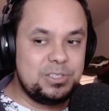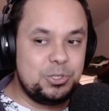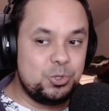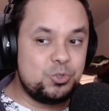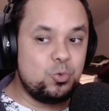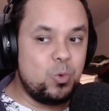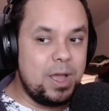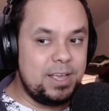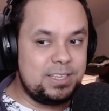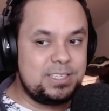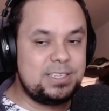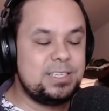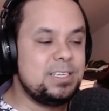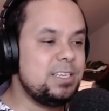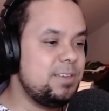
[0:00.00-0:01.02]
huge
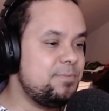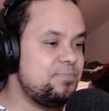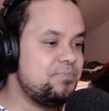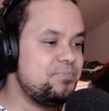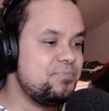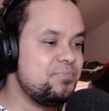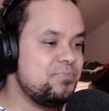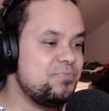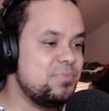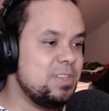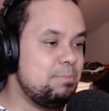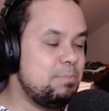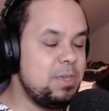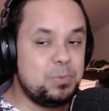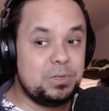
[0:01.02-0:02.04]
waste.
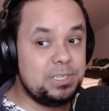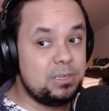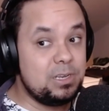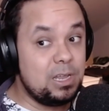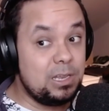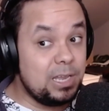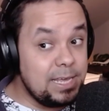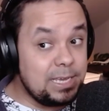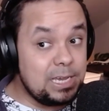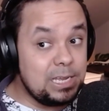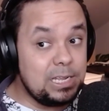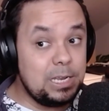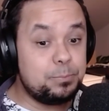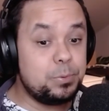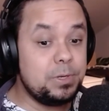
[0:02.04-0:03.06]
People did not like
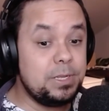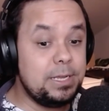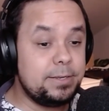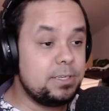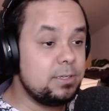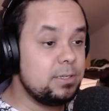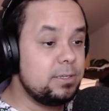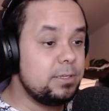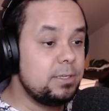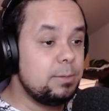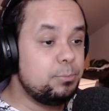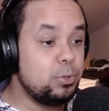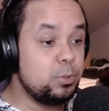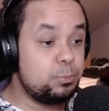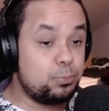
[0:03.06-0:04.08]
it. It it
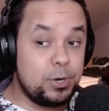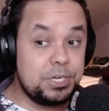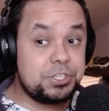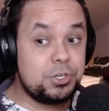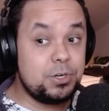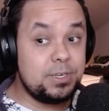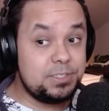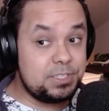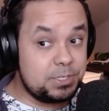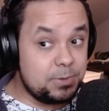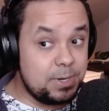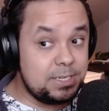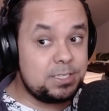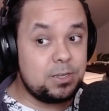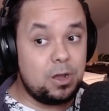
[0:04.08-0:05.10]
put pressure and
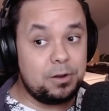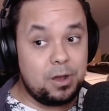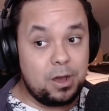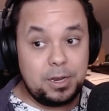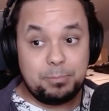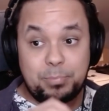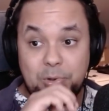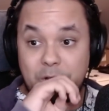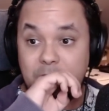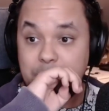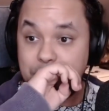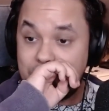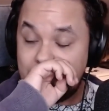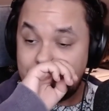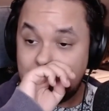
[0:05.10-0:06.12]
stress on
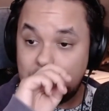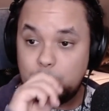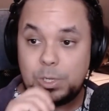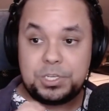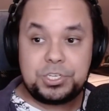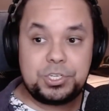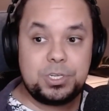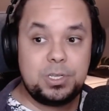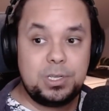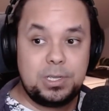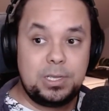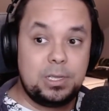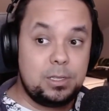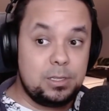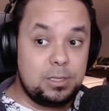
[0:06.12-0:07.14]
unemployed people, which,
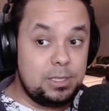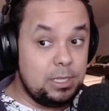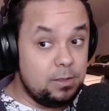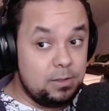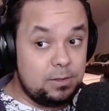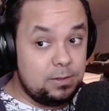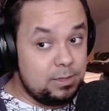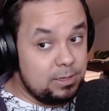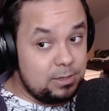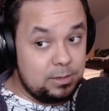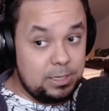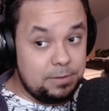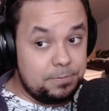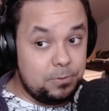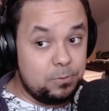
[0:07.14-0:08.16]

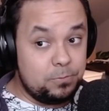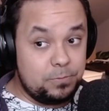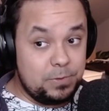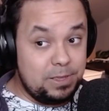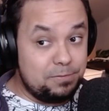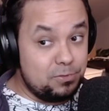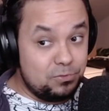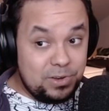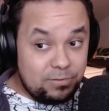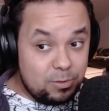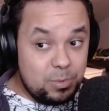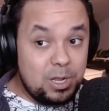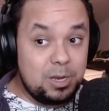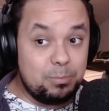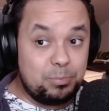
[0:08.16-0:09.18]
if you've if you've never
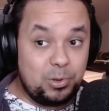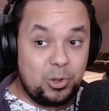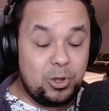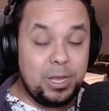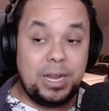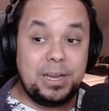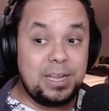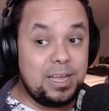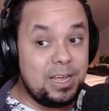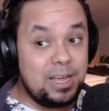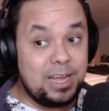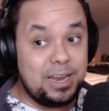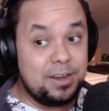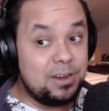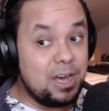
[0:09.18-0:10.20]
been unemployed,
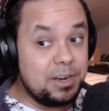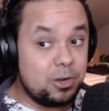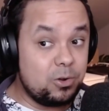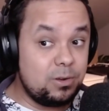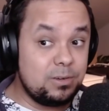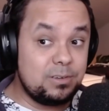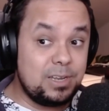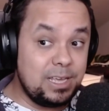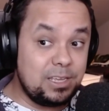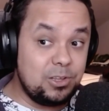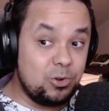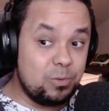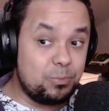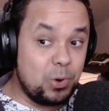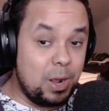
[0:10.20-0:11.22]
uh, not a, like
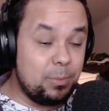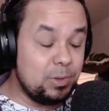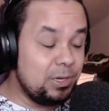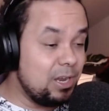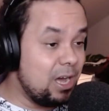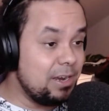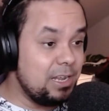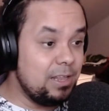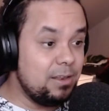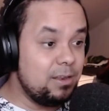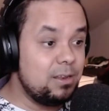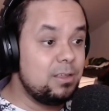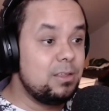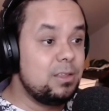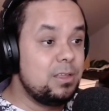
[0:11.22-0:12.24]
you're probably not
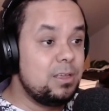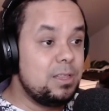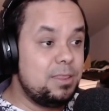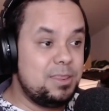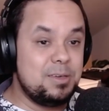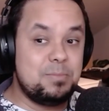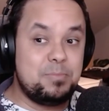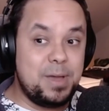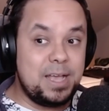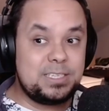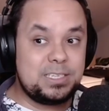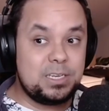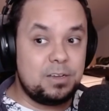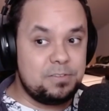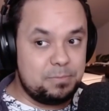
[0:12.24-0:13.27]
in the
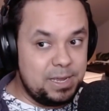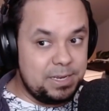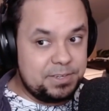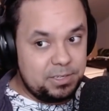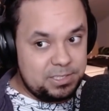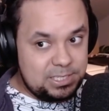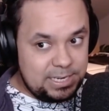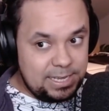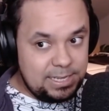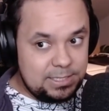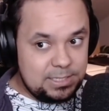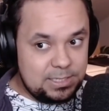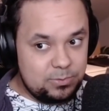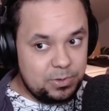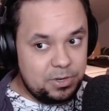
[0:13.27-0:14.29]
best of mental states